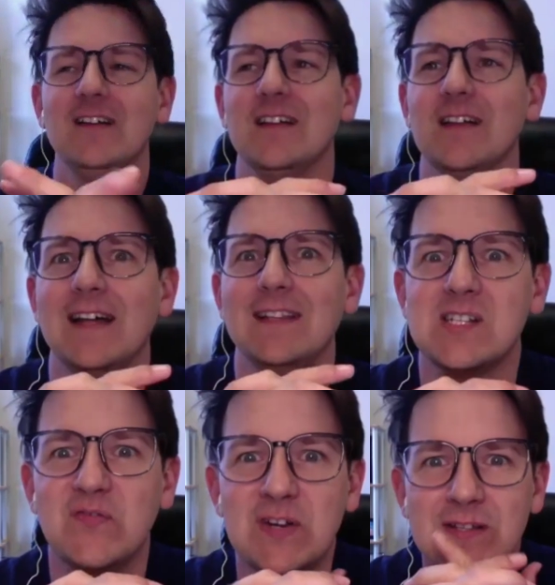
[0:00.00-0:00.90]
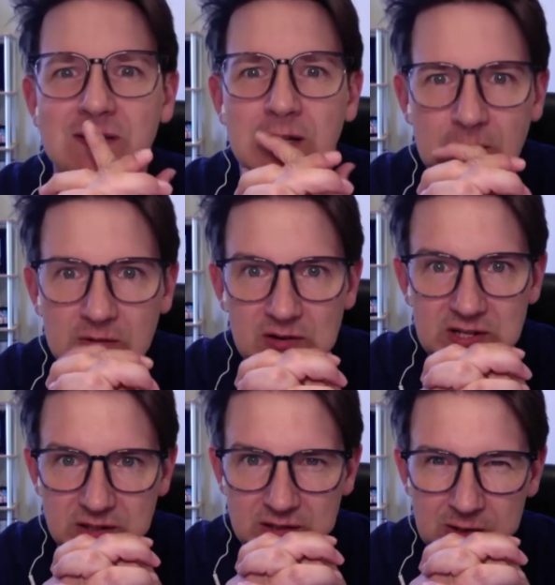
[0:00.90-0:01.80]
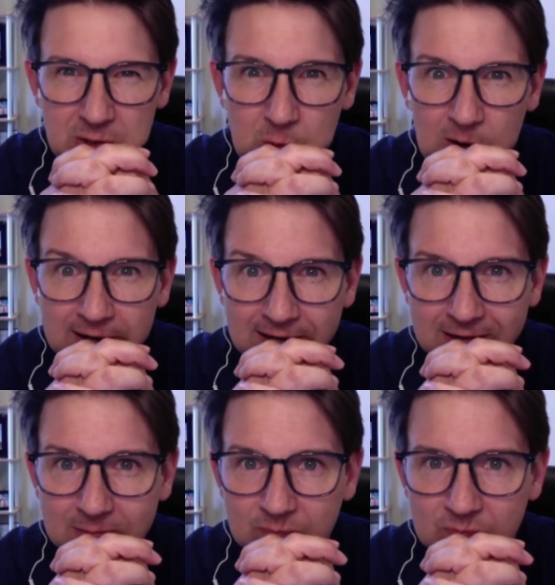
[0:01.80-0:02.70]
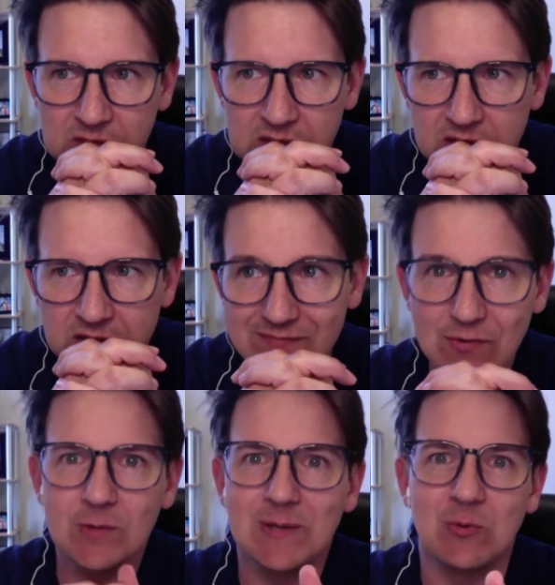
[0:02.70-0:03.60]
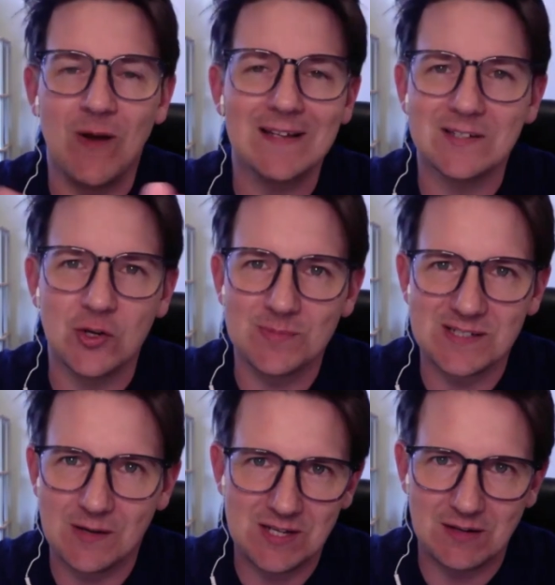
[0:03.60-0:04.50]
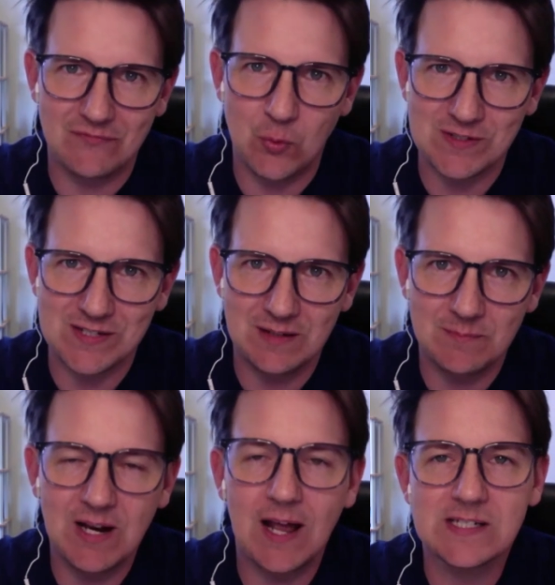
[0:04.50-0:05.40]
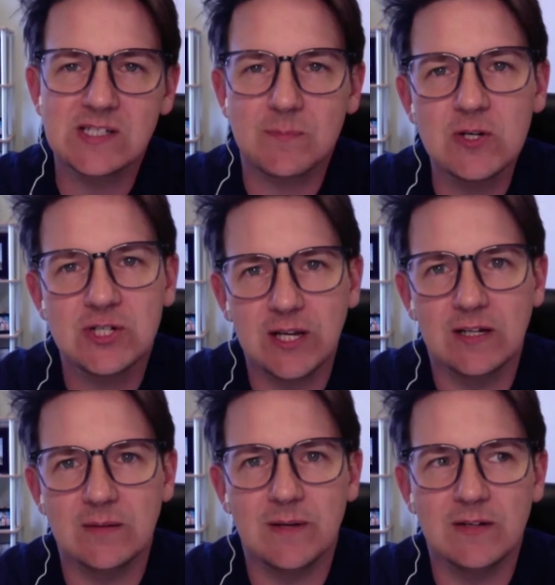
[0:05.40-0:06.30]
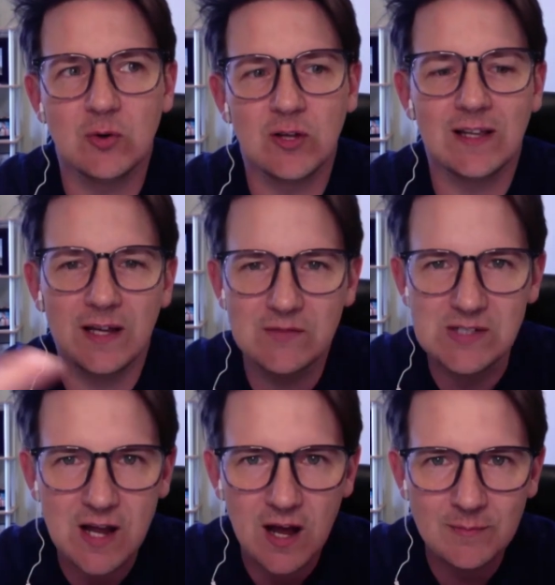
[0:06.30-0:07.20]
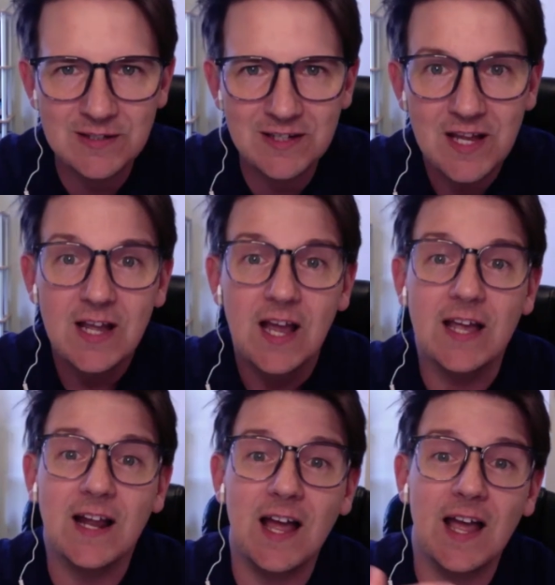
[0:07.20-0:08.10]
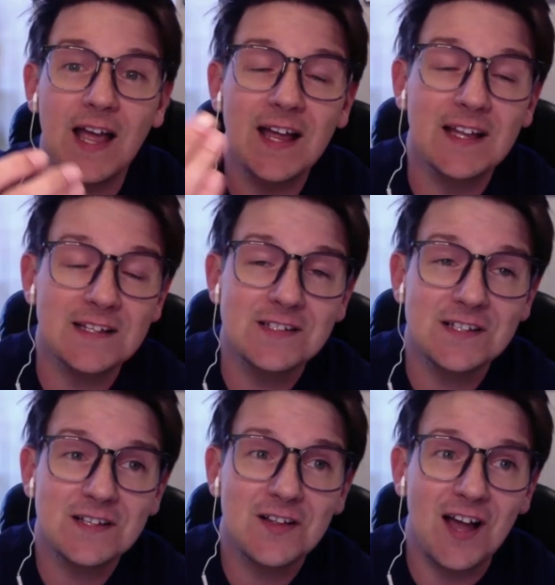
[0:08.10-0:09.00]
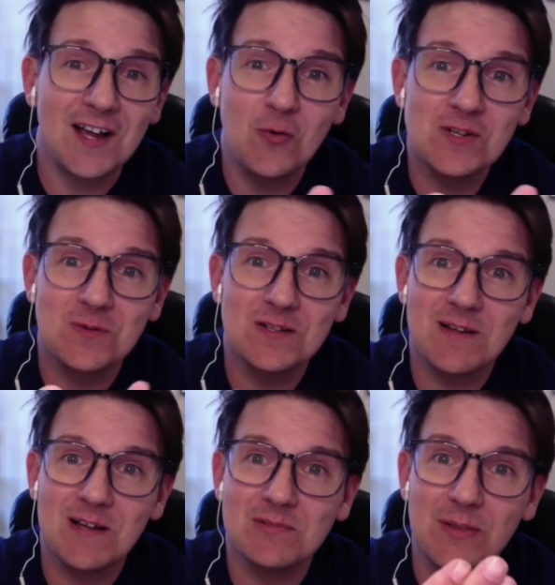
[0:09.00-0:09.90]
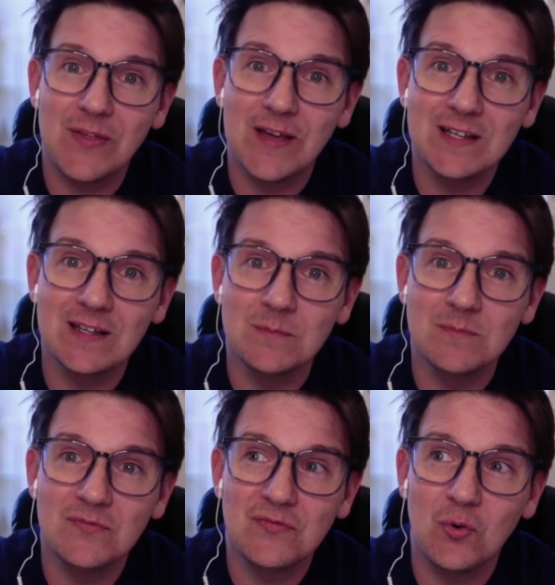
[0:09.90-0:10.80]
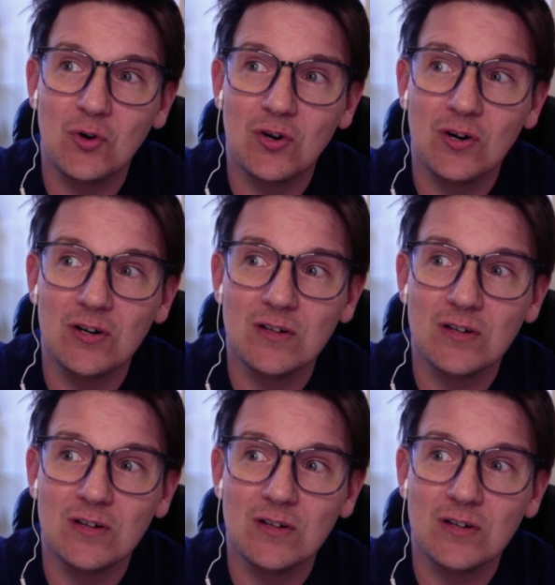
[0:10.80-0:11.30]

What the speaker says: I had this fear that was like, oh no, he's going to know who I am. because I've only been writing to him since I was like 14, but I just appreciate him. And really, I liked his comedy. And I always wanted to be able to thank him for